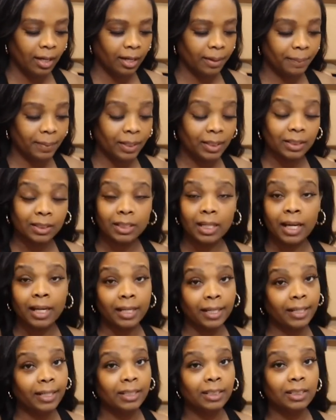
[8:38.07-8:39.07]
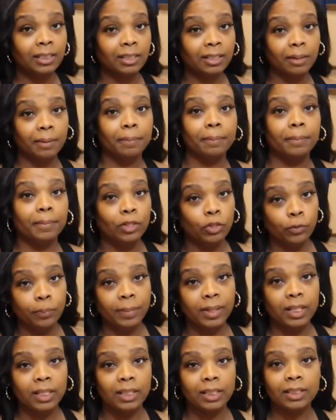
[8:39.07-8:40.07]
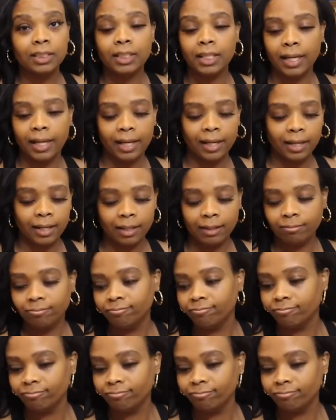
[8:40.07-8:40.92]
because I needed some new mugs and